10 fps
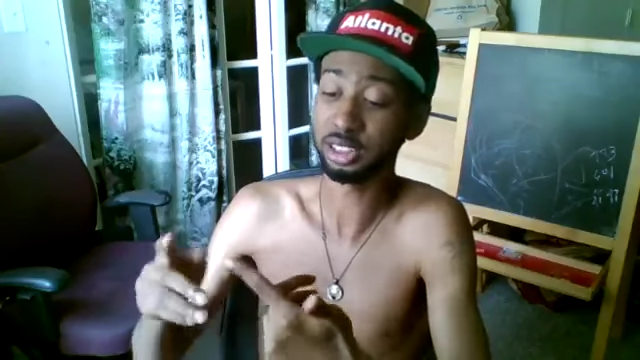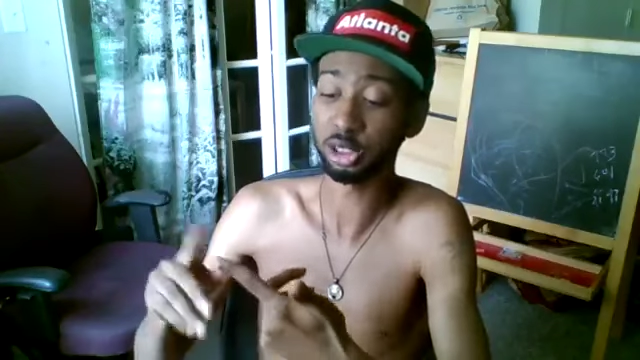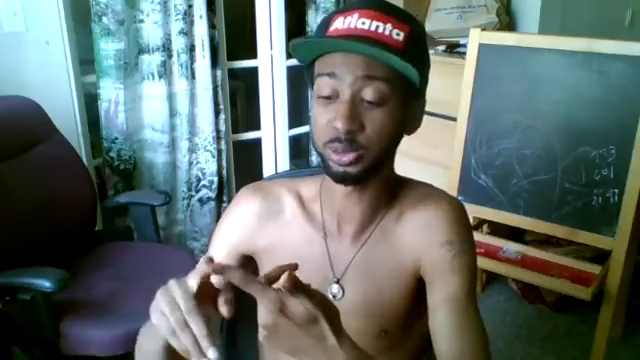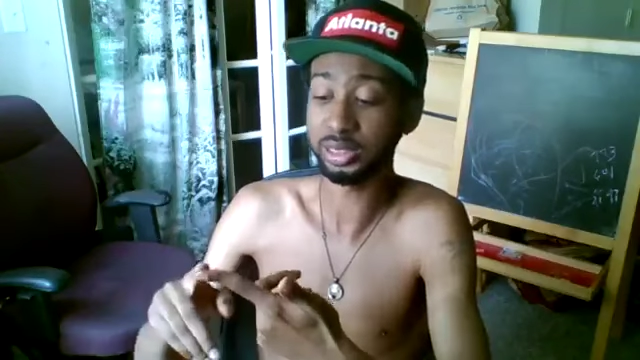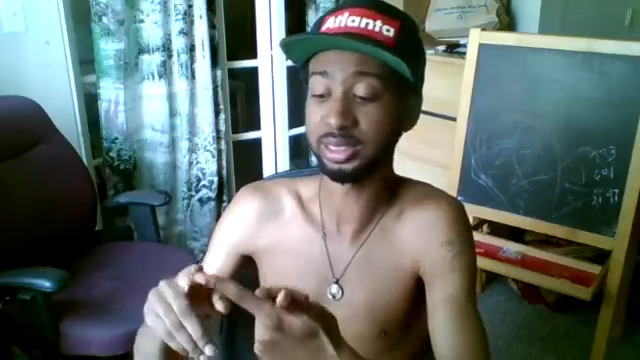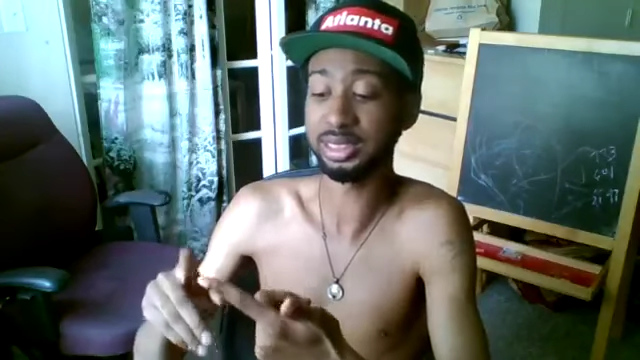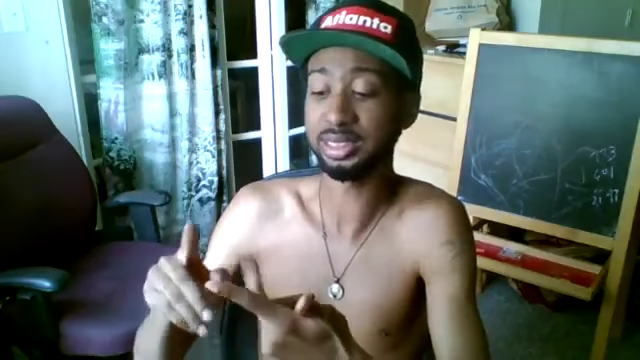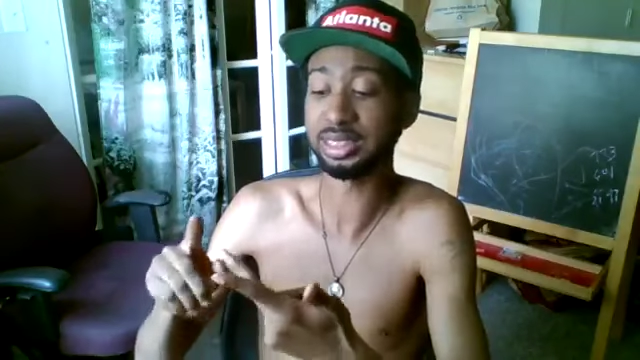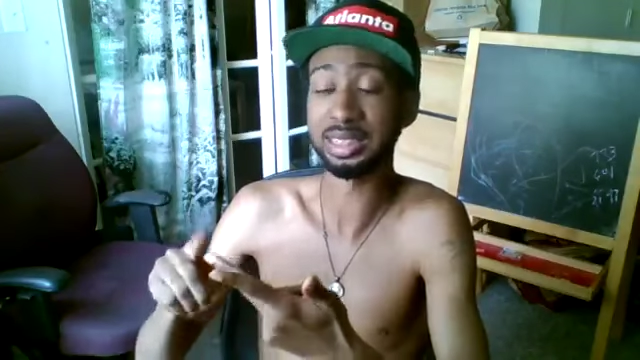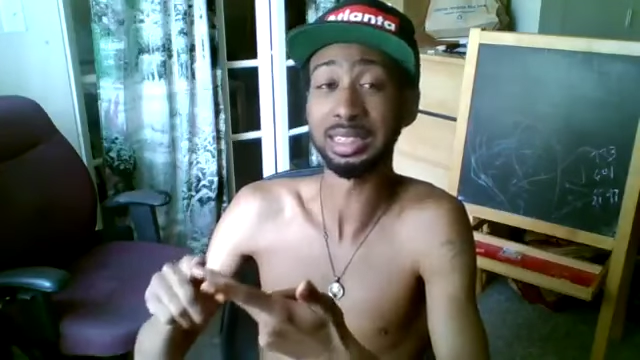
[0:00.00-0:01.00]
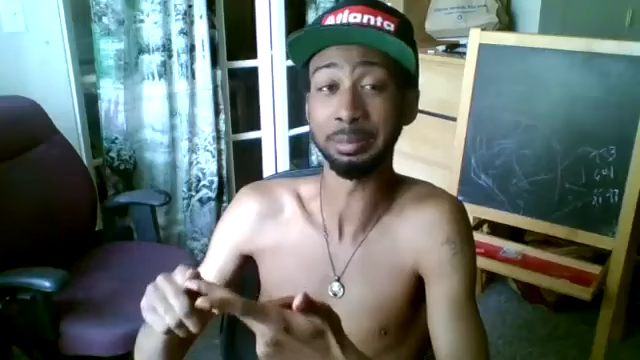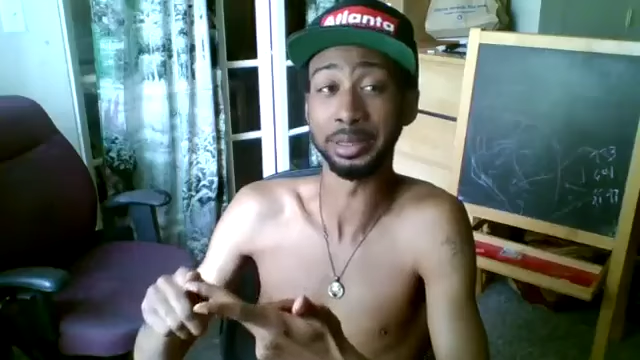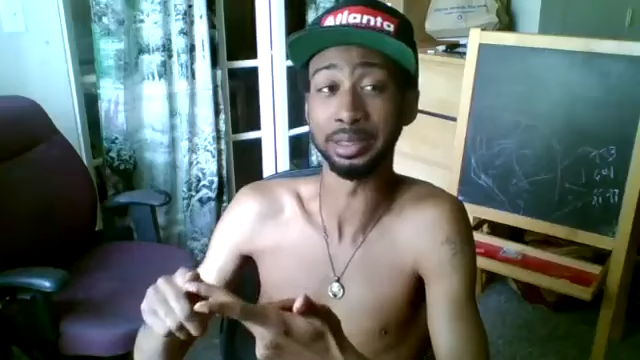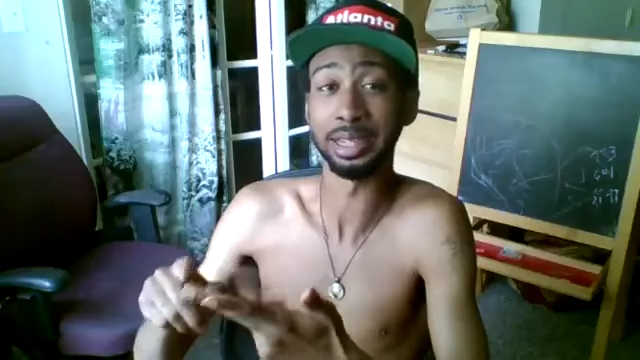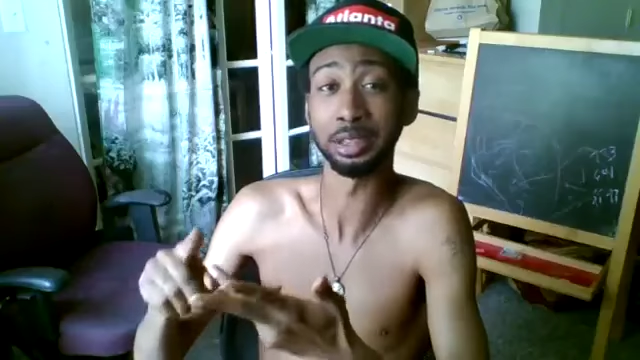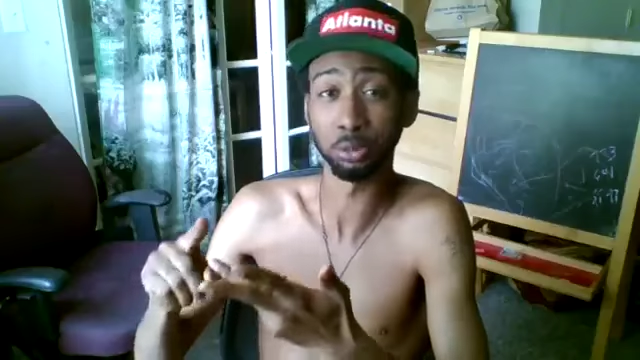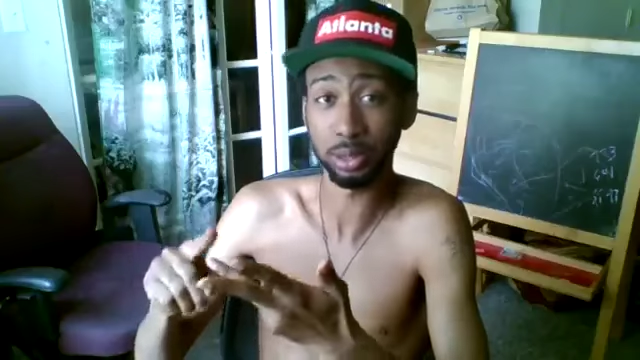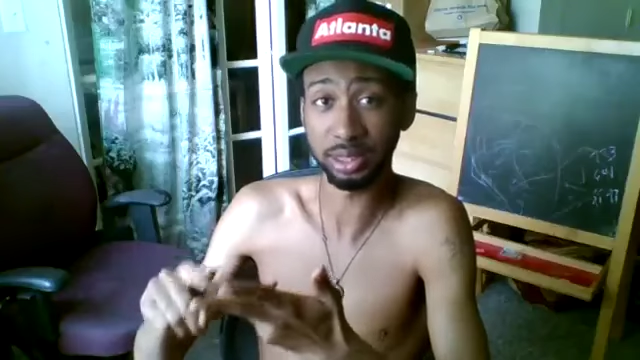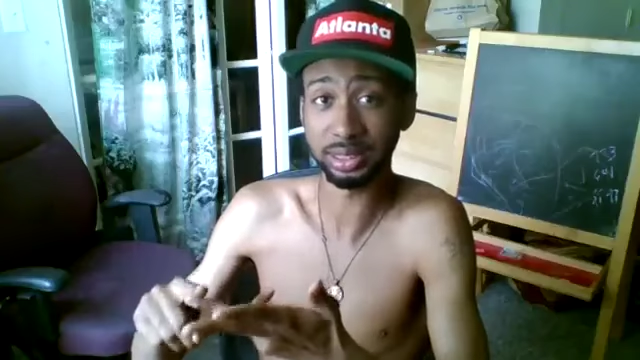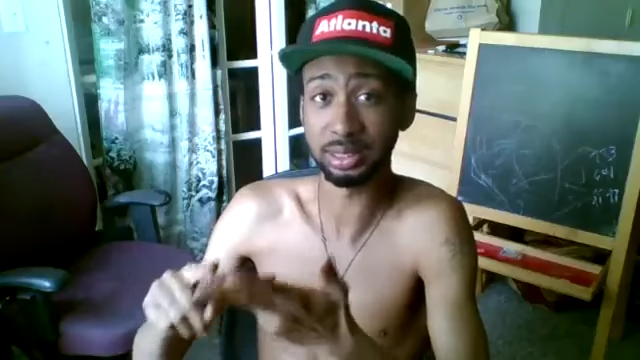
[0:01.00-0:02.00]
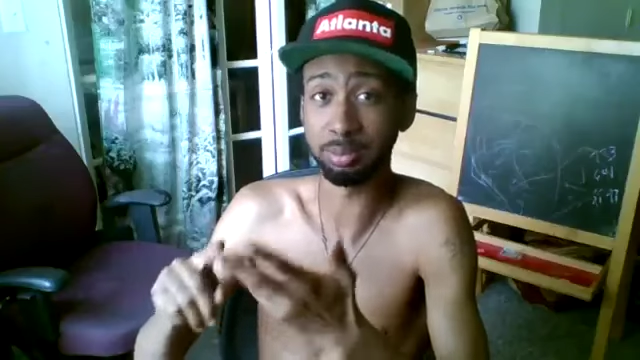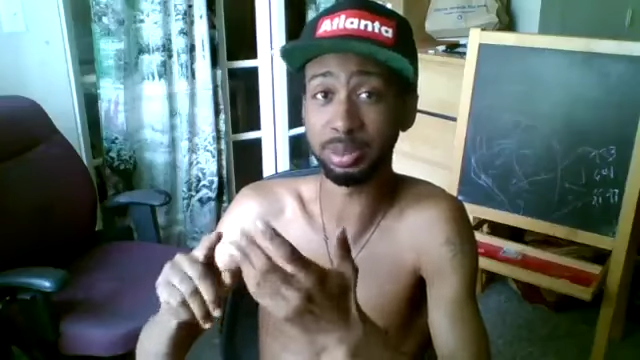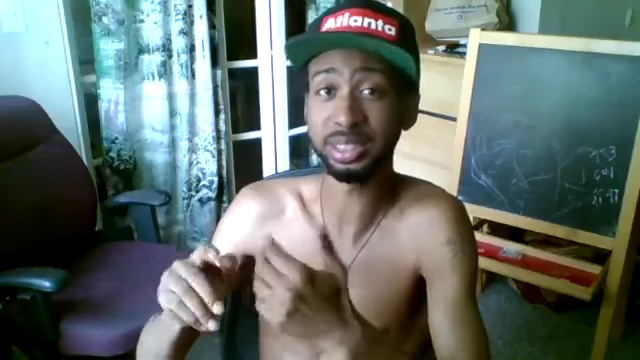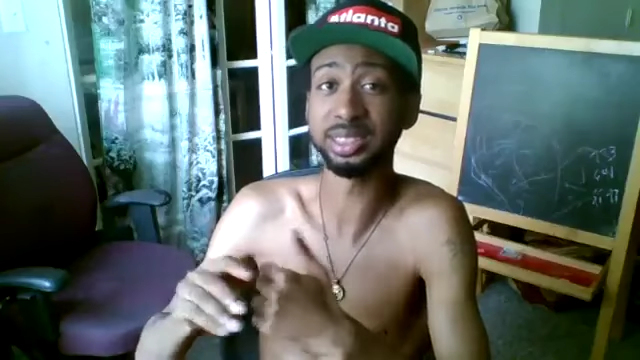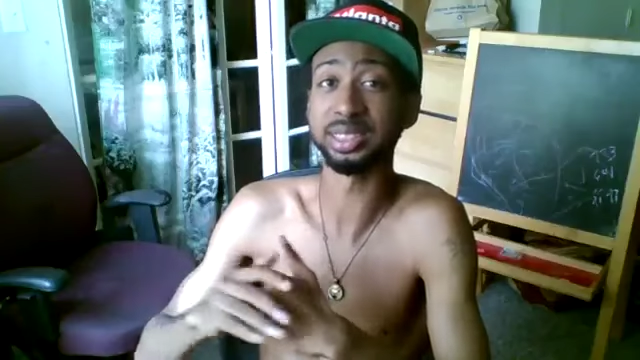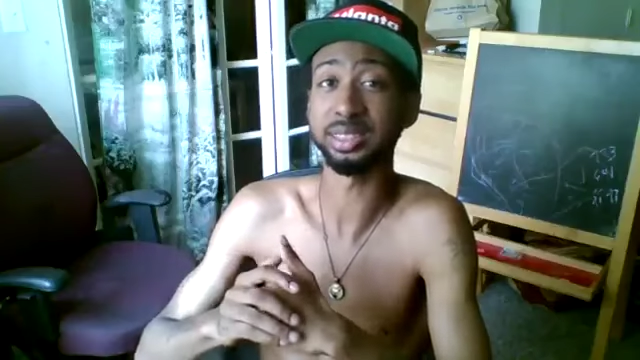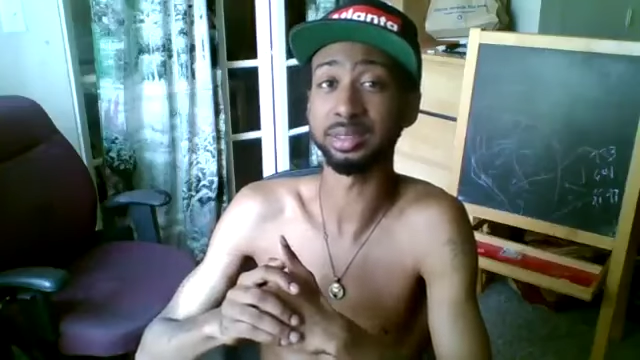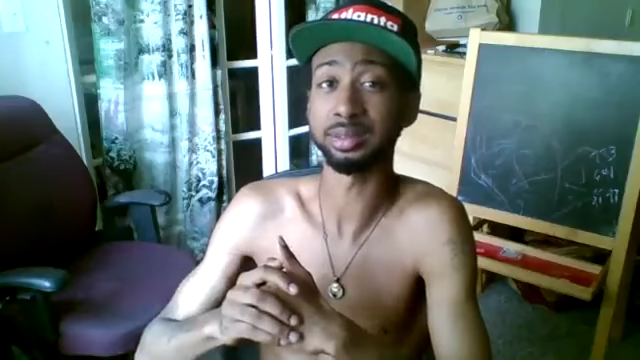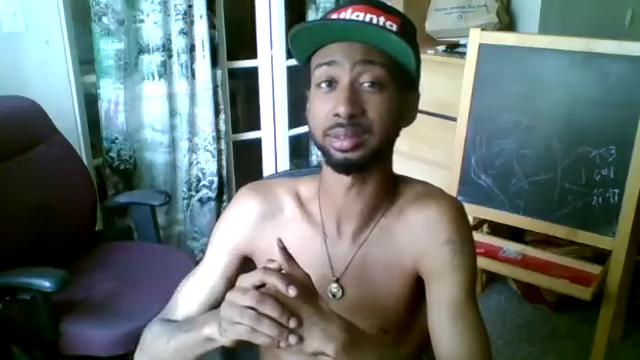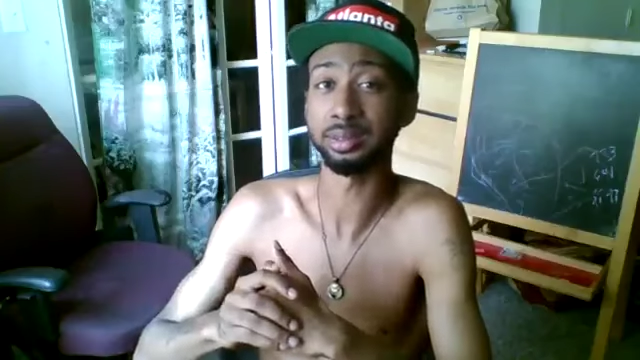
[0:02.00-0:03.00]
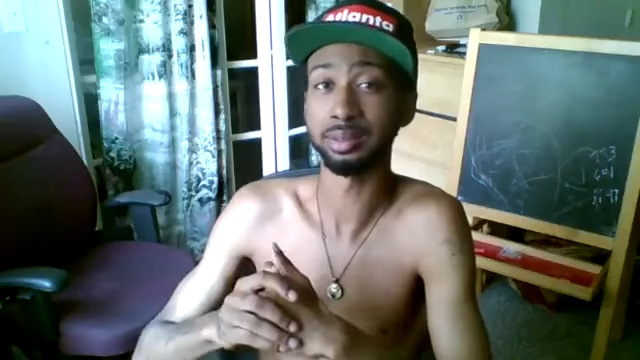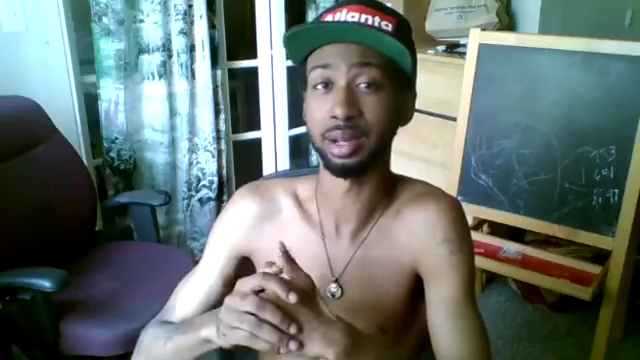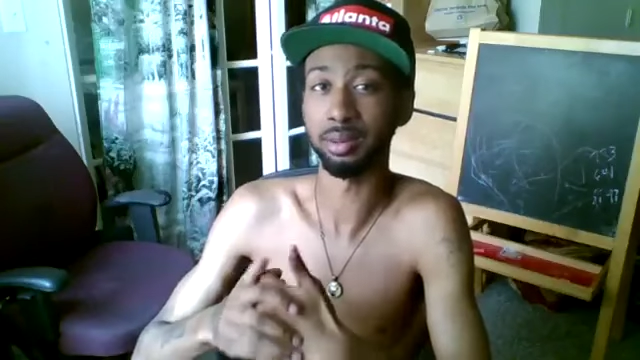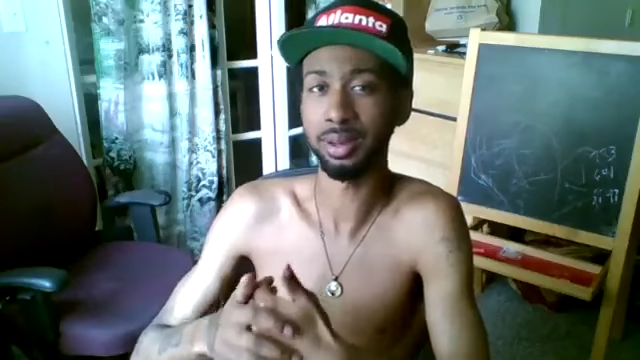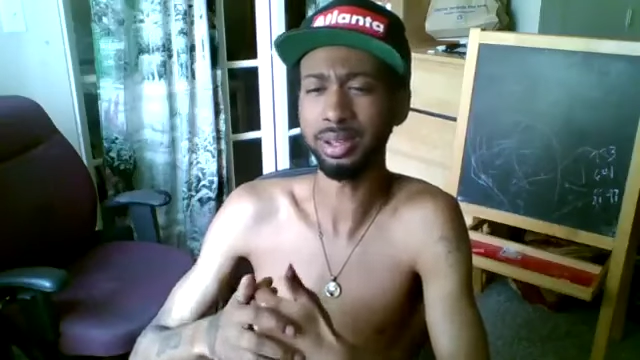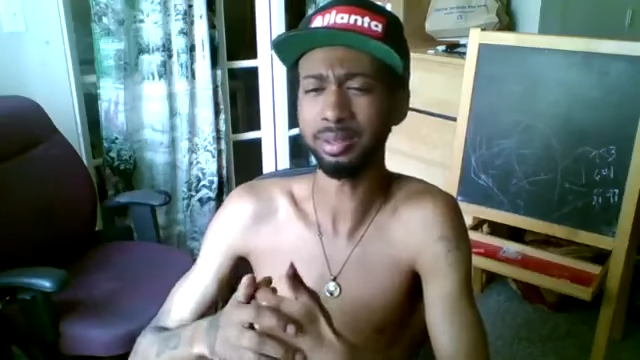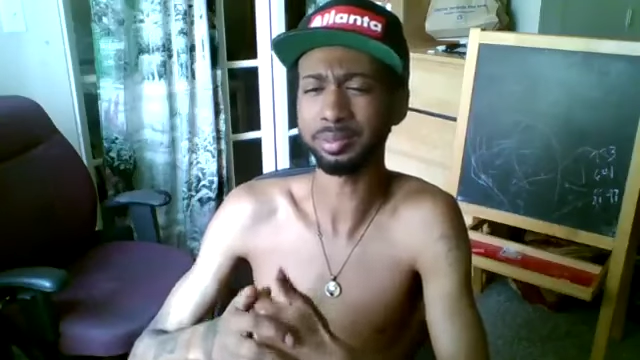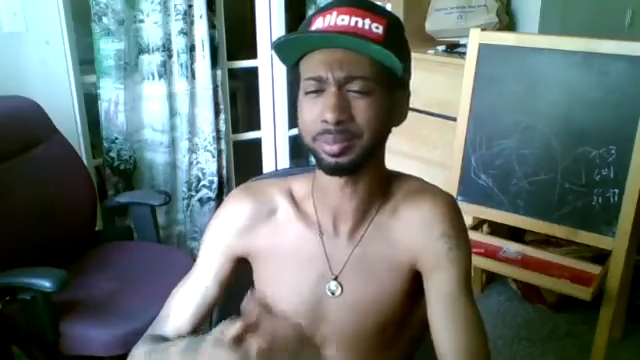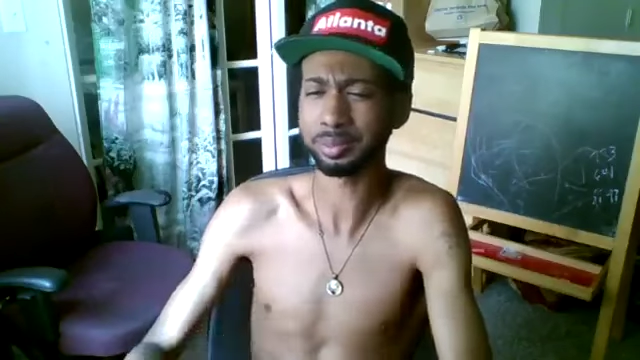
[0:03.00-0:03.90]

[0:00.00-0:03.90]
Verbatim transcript: squeezy, the lemon as well as the peasy. All right?